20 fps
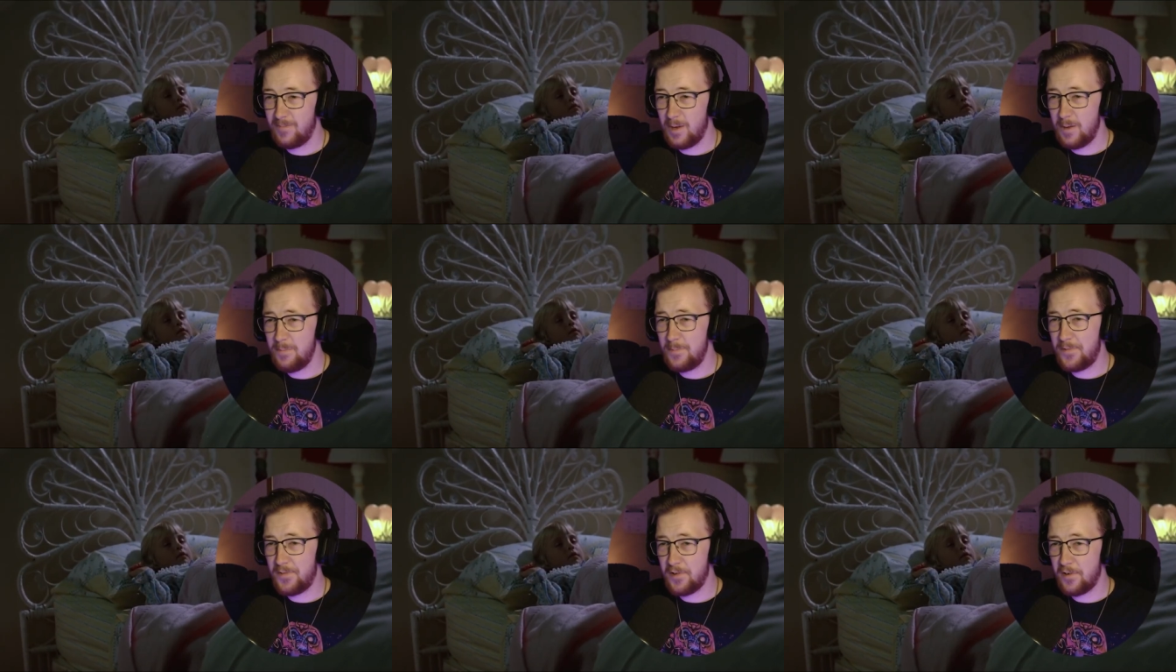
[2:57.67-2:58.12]

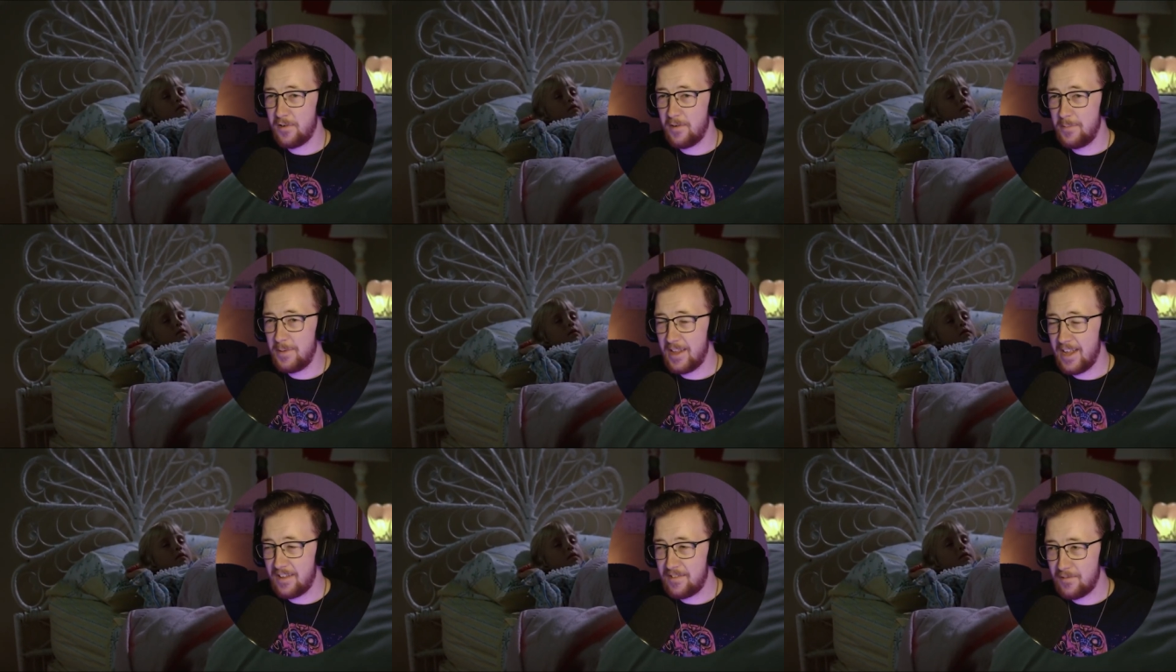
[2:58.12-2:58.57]
I'm sorry,
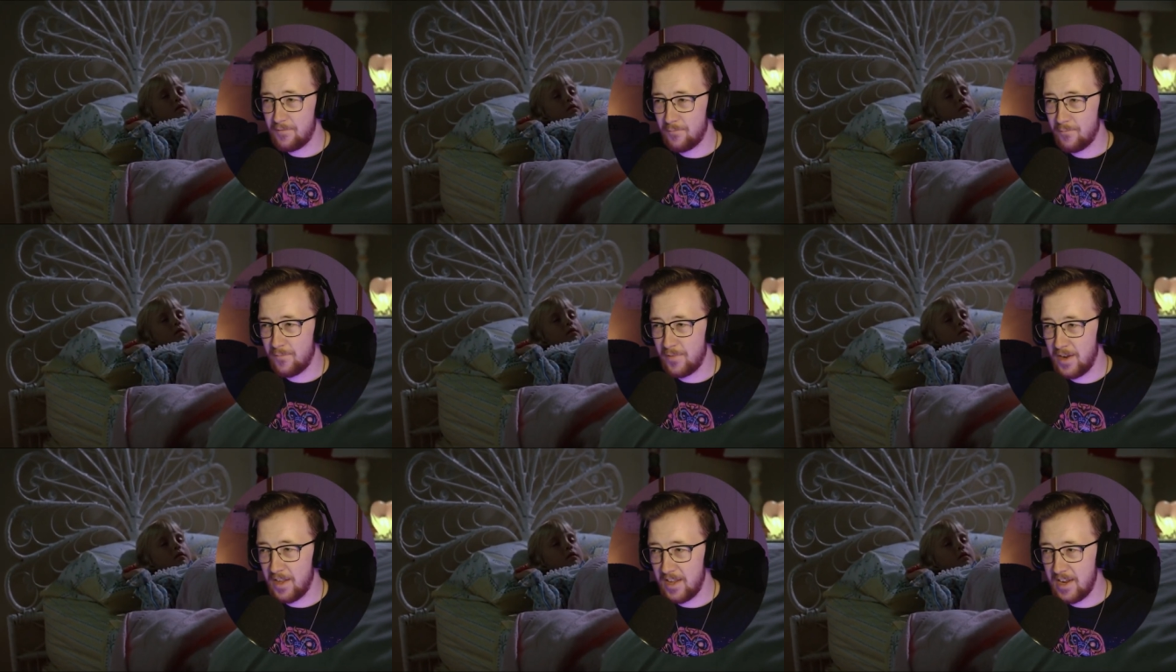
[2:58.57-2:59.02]
but that's a
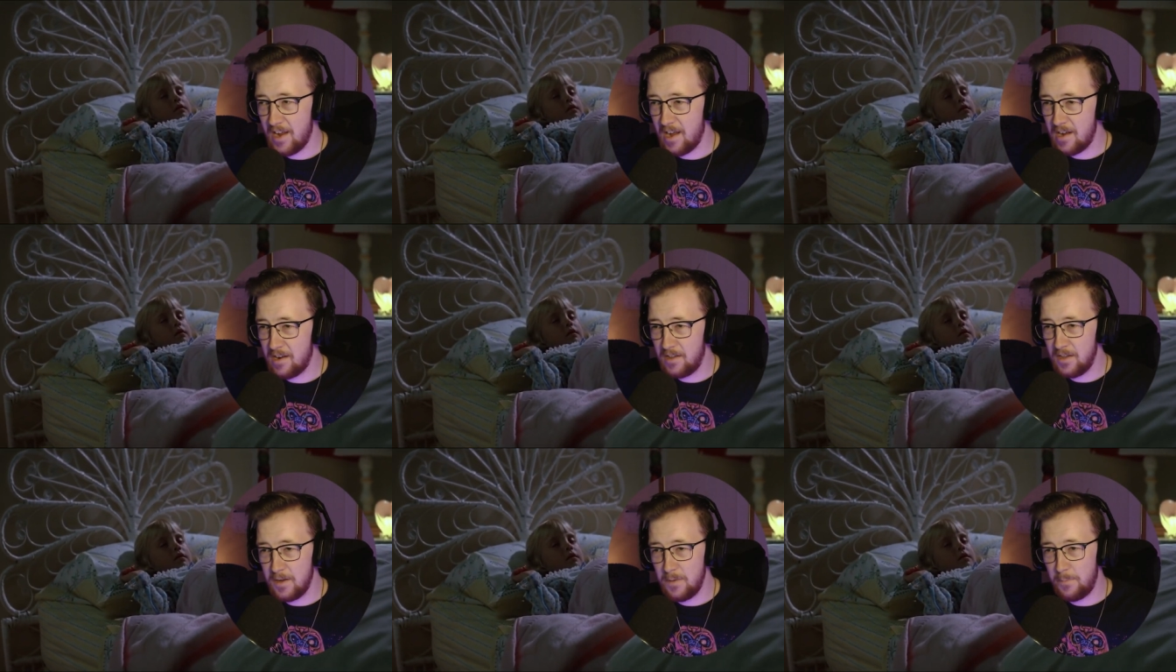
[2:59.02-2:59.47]
really
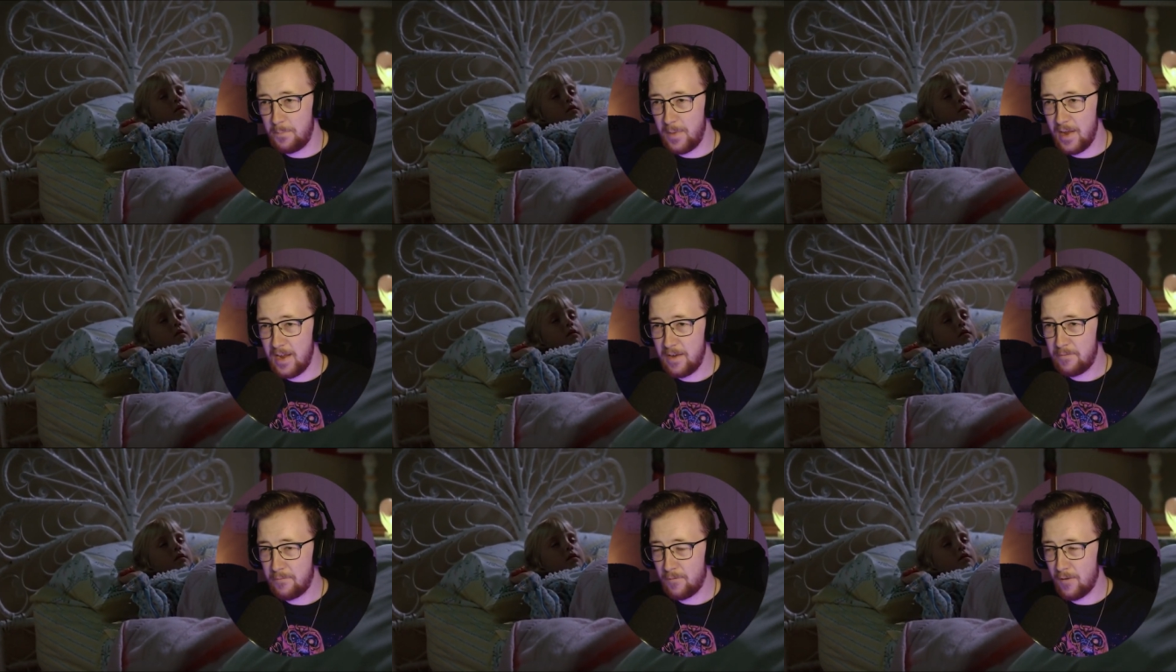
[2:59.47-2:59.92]
ugly
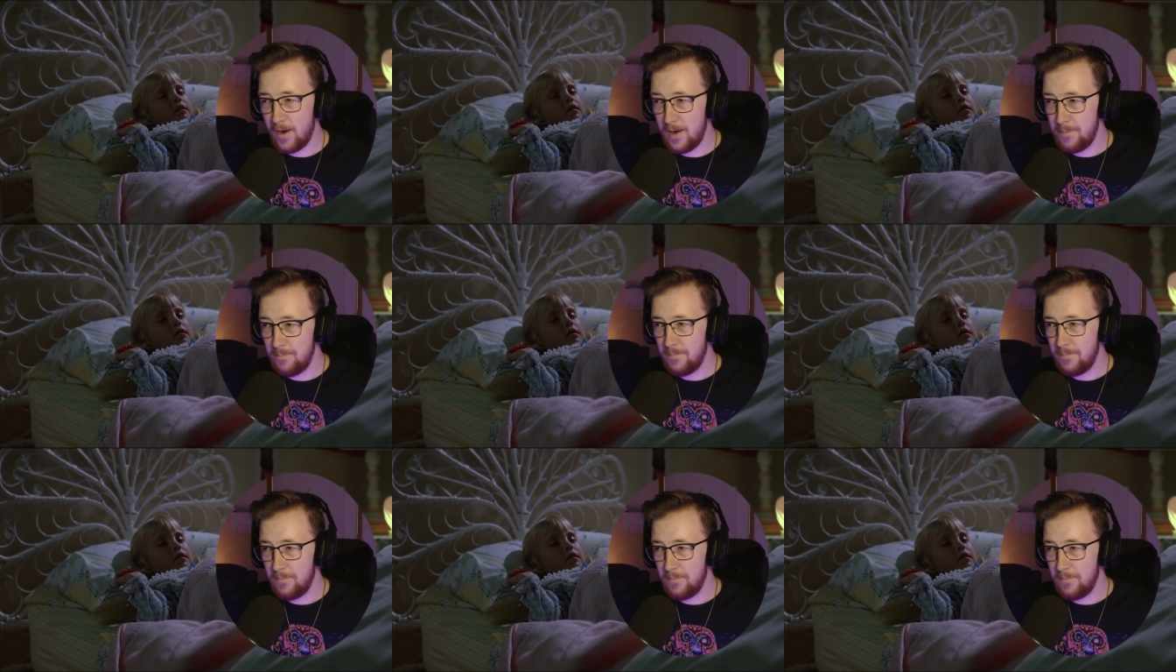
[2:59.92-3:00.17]
bed frame.